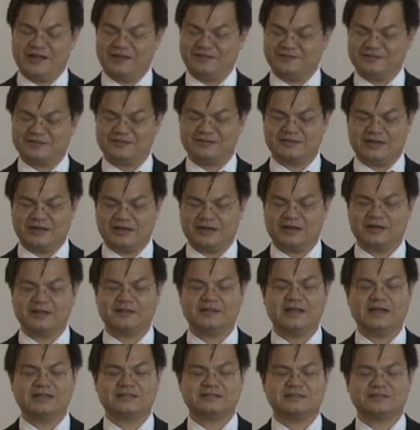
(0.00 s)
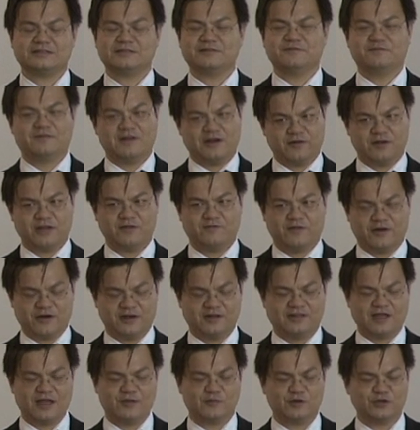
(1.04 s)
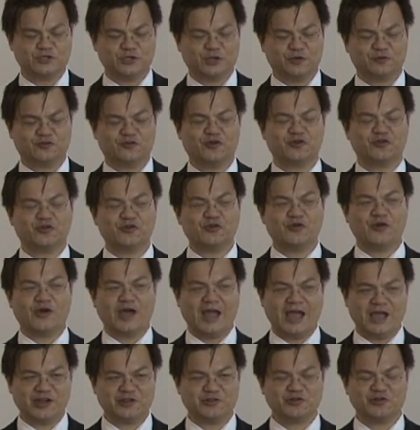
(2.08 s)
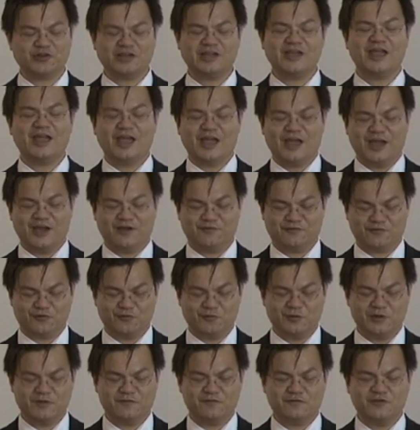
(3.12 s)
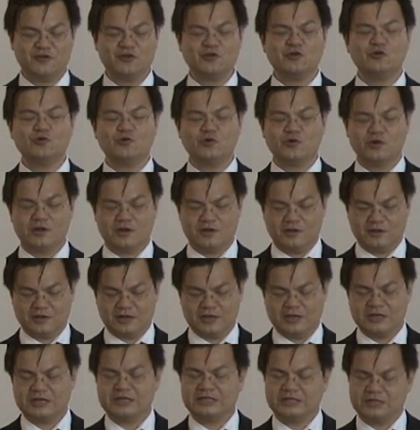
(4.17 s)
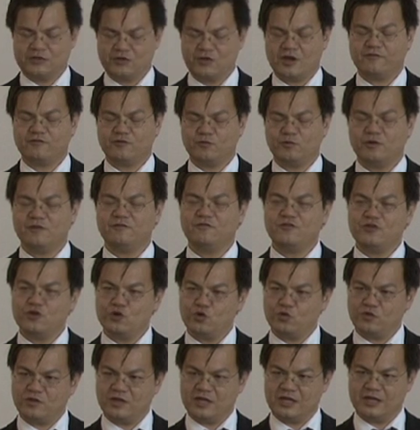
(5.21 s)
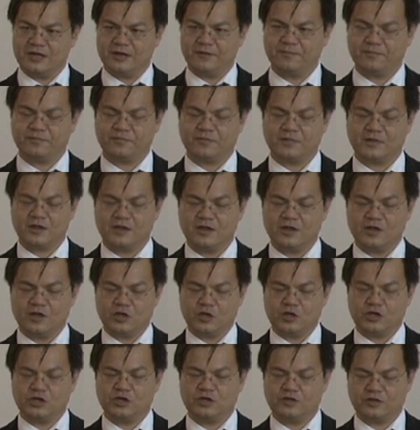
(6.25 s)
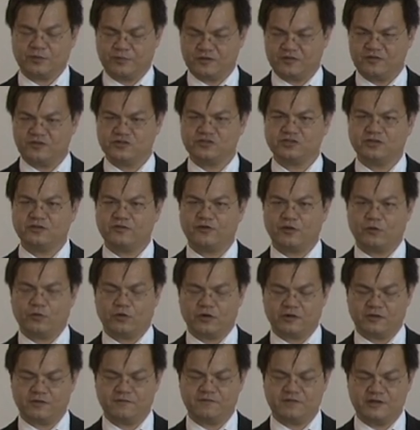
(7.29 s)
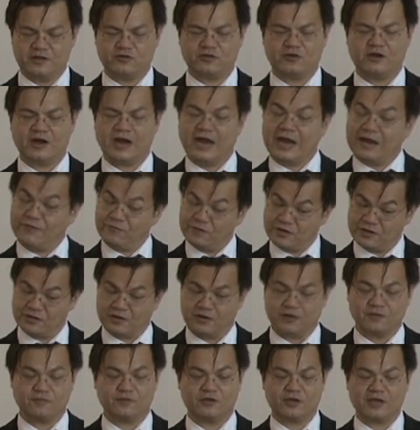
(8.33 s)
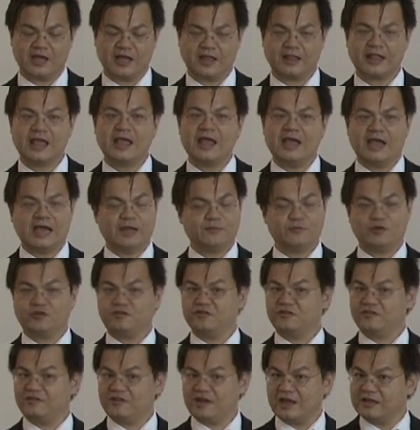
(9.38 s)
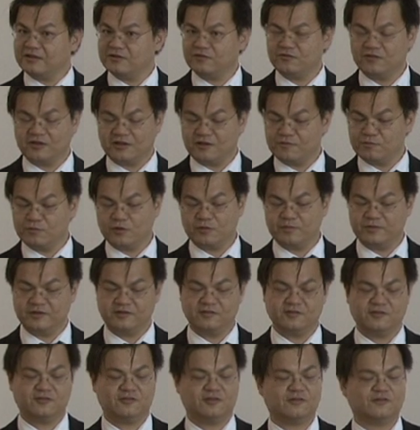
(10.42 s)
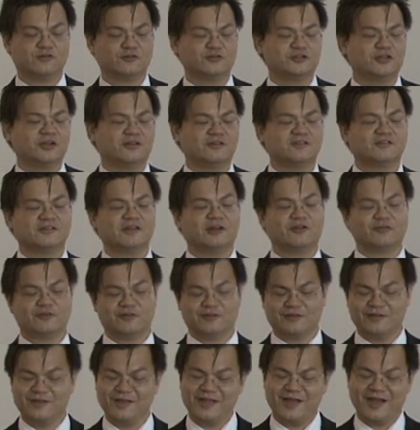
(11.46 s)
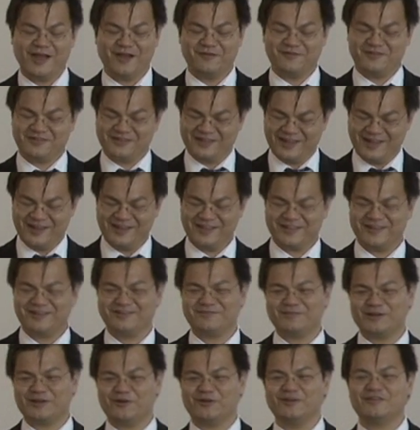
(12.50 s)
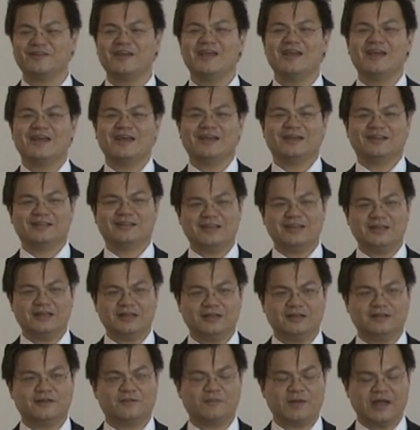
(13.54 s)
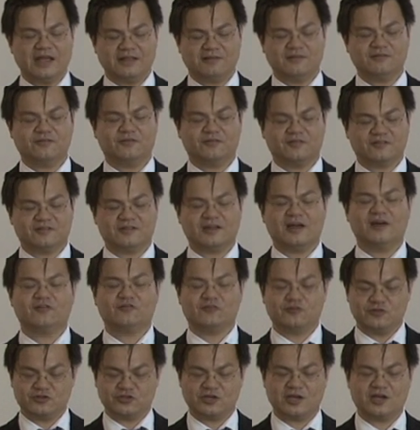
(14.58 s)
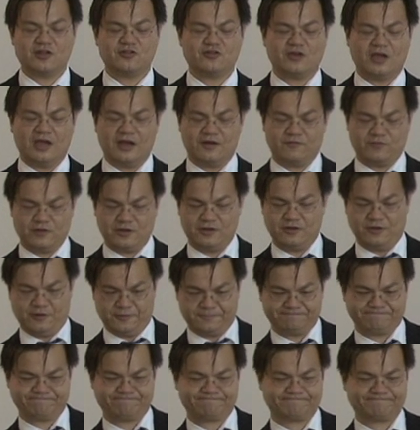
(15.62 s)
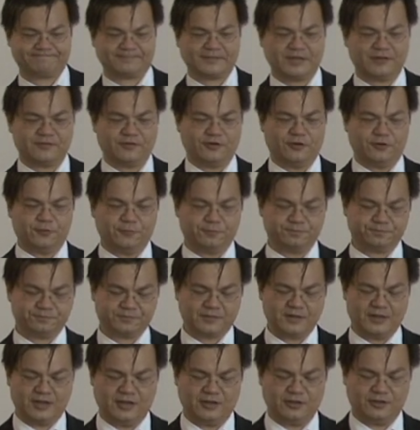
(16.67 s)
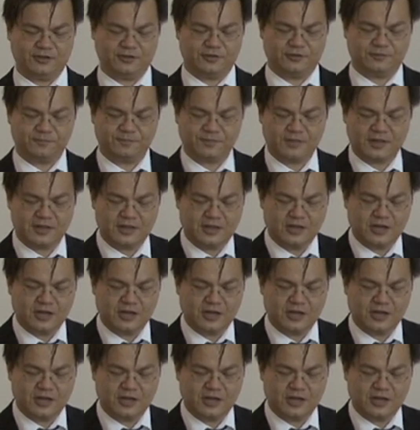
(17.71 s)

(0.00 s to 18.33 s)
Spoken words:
that's very, very damaging. So you actually have to review. You have to review the the position of your water feature every year if you can. I'm not just saying this to give more business to the Feng Shui consultant. I'm saying this because the pattern of the stars do change every year. So there you go.